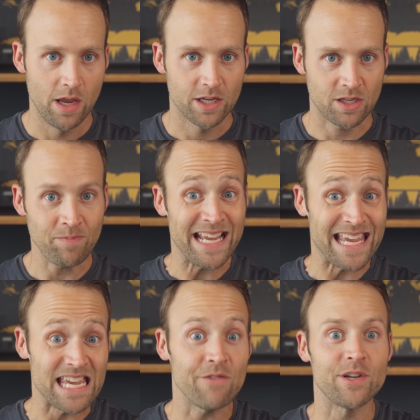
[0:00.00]
Something
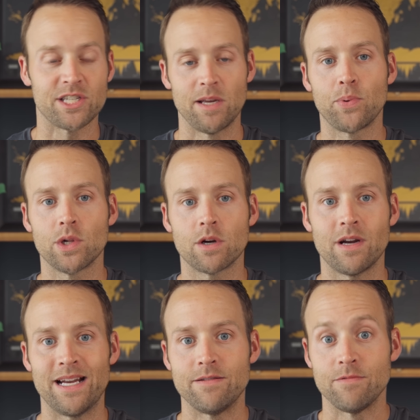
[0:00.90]
even simpler
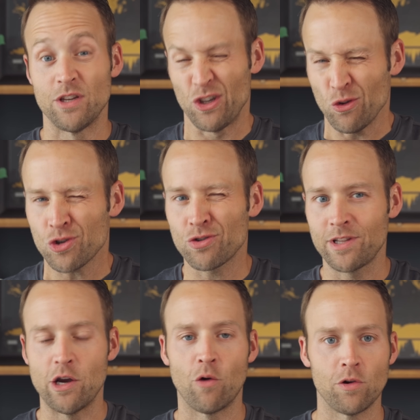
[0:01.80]
and
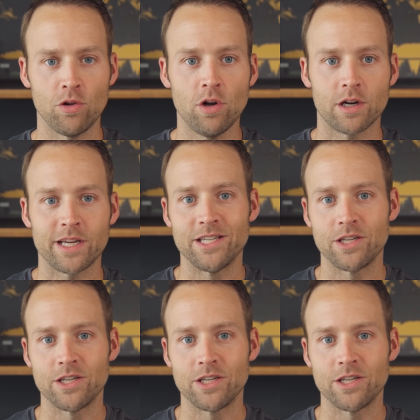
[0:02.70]
usually overlooked is